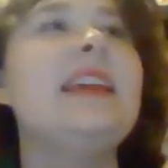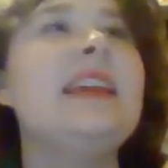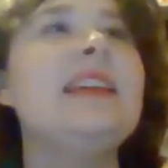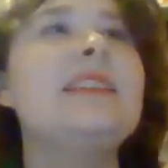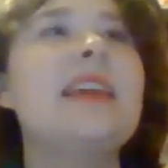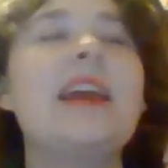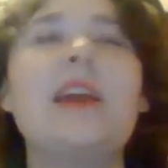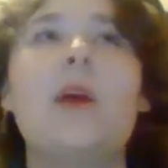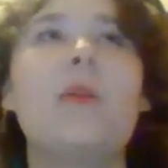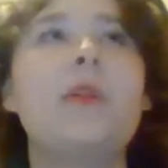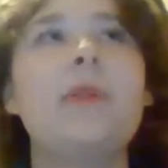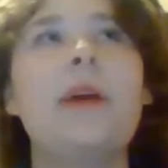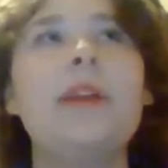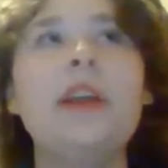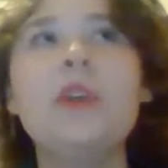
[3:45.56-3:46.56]
he's like going
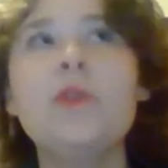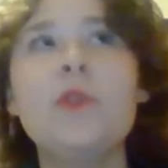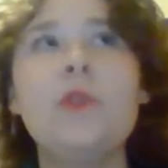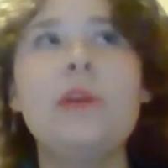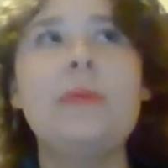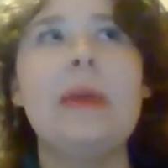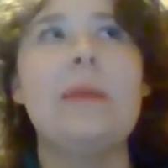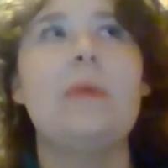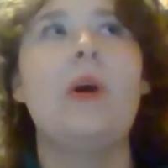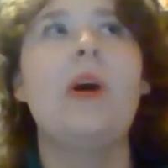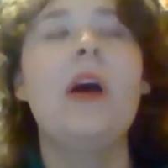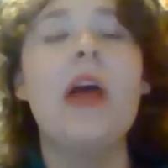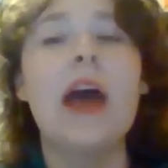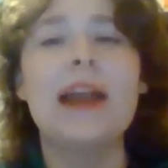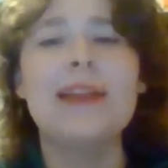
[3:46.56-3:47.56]
around interviewing people.
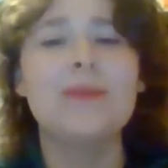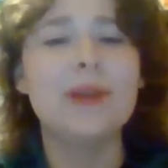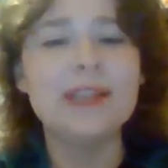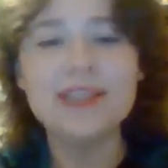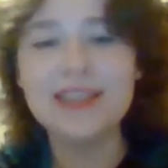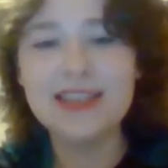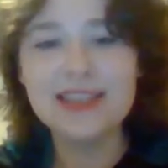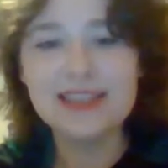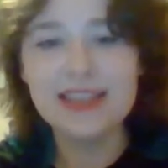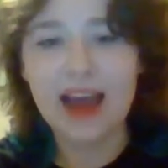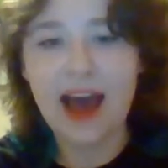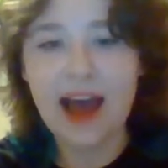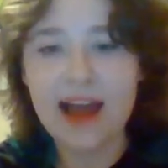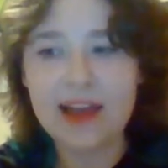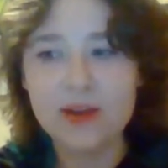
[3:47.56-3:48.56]
And he runs into this
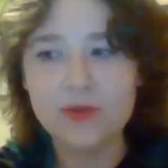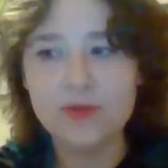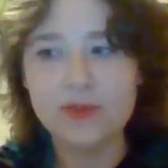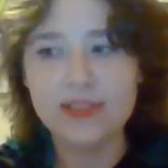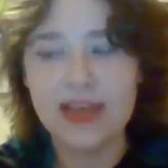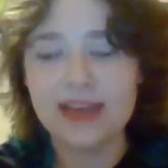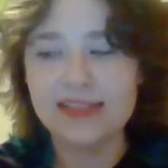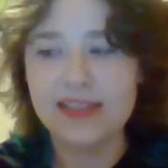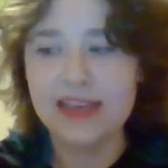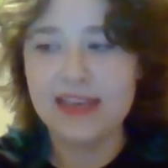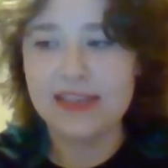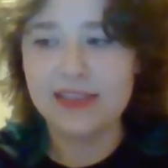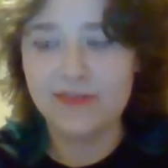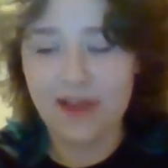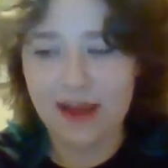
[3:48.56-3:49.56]
guy who says that
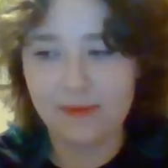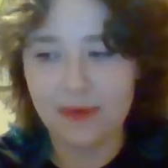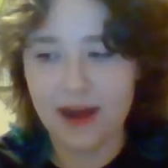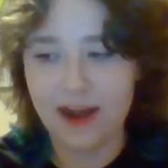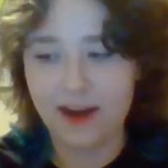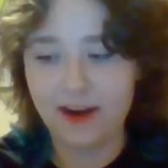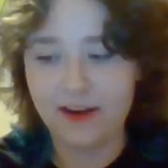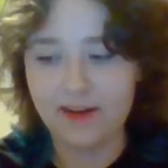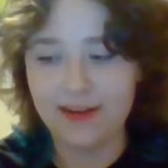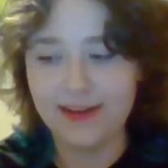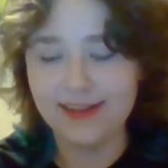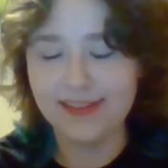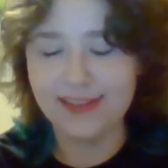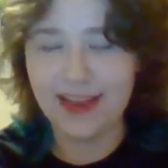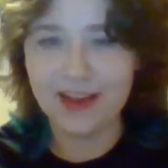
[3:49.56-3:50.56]
he's a vampire, and
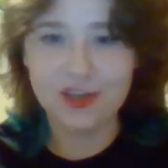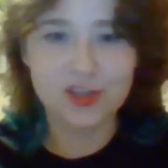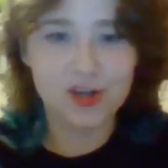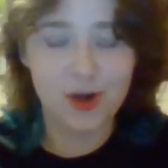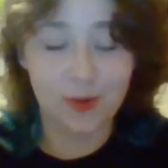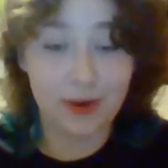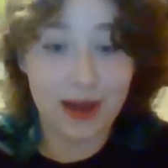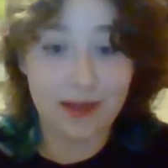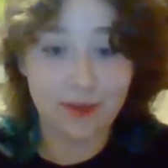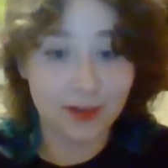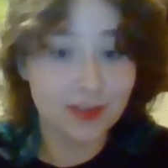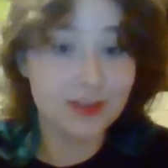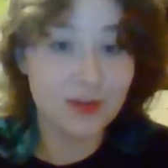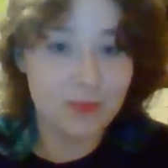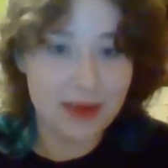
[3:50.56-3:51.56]
he's like, sure, whatever,
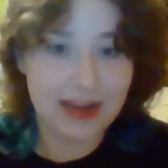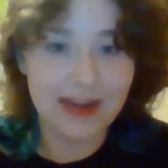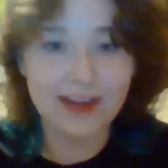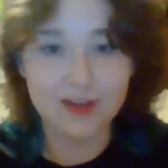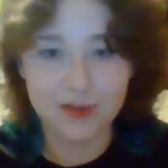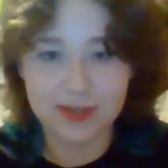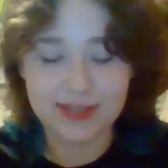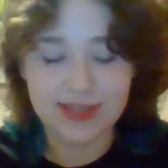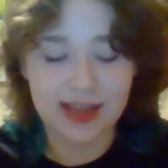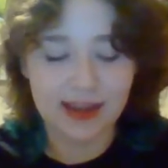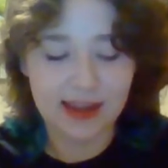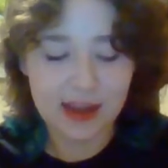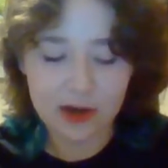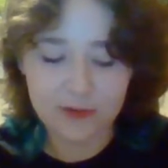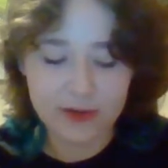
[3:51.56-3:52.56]
this will be an interesting
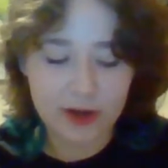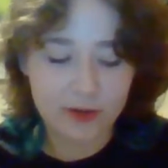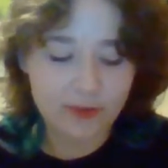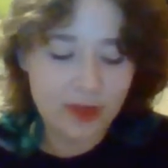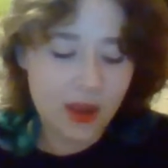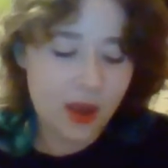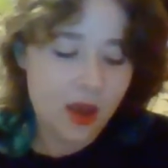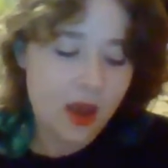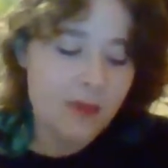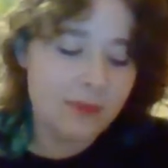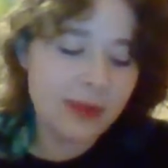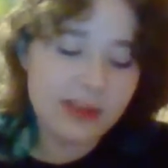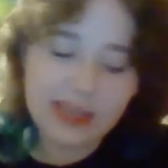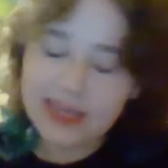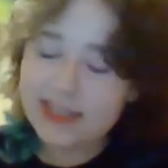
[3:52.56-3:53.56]
interview.
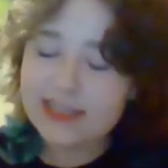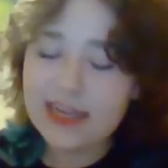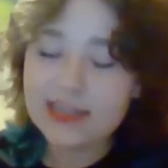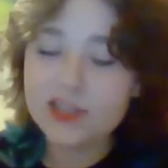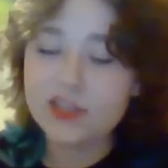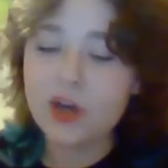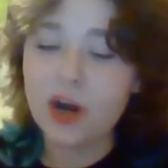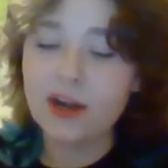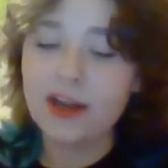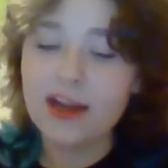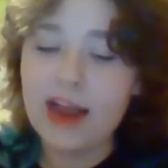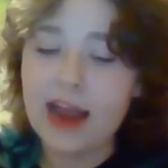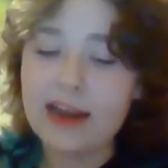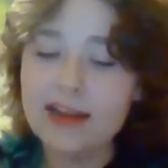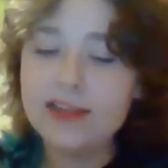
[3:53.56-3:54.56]
But things get started,
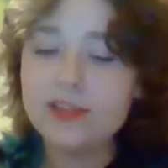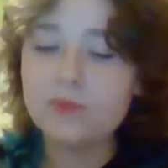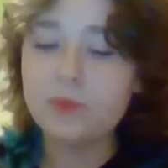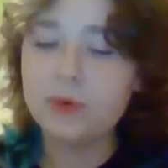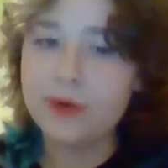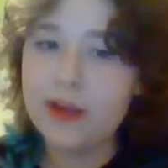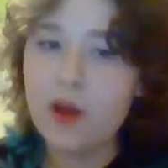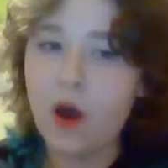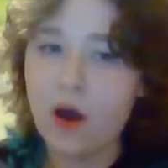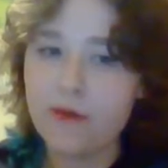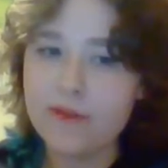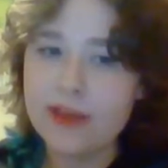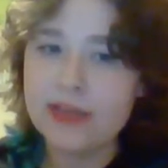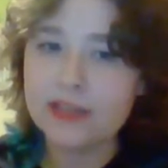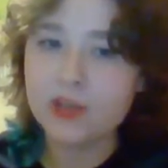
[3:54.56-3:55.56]
and it's pretty
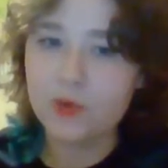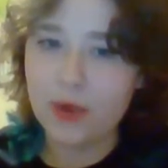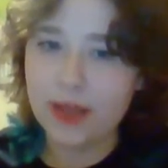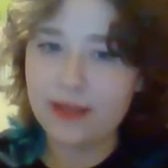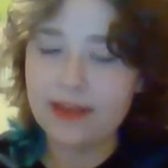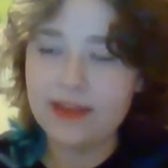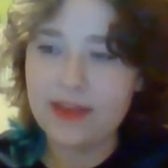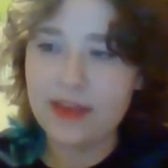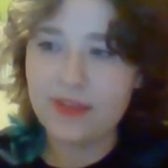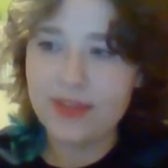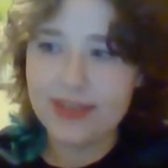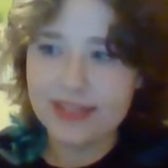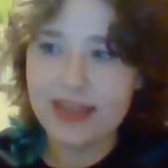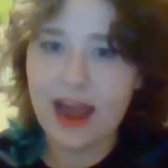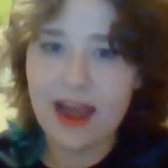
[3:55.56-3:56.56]
obvious quickly that
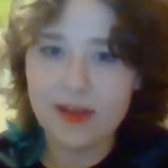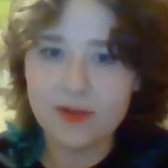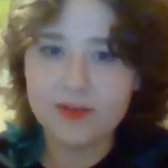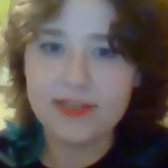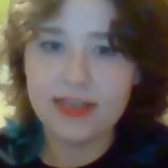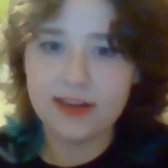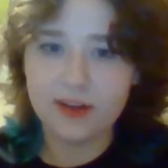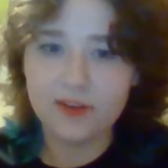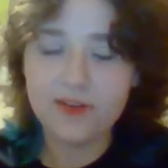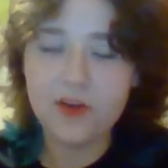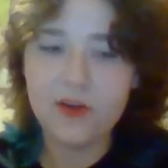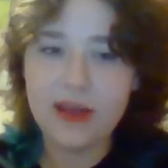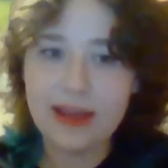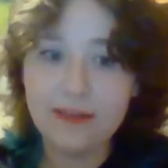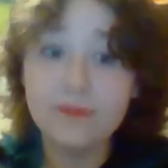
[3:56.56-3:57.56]
this guy who's
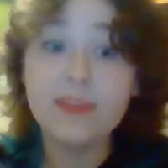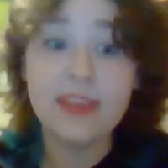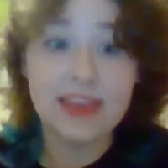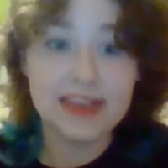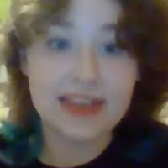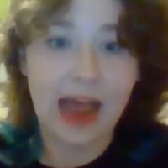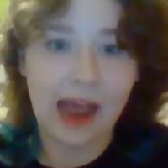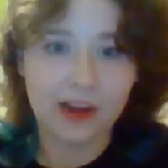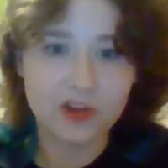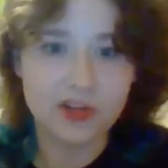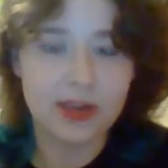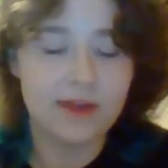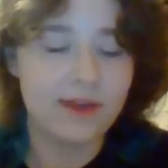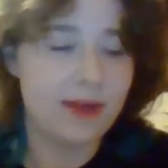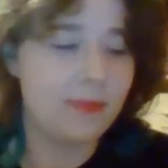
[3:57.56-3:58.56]
interviewing, he's
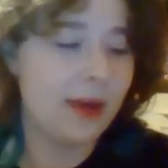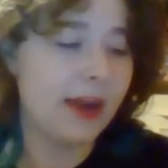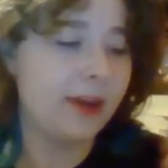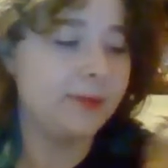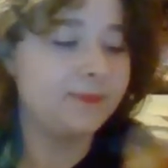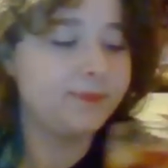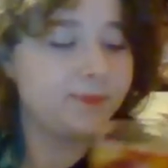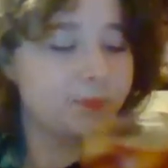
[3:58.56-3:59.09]
actually a vampire.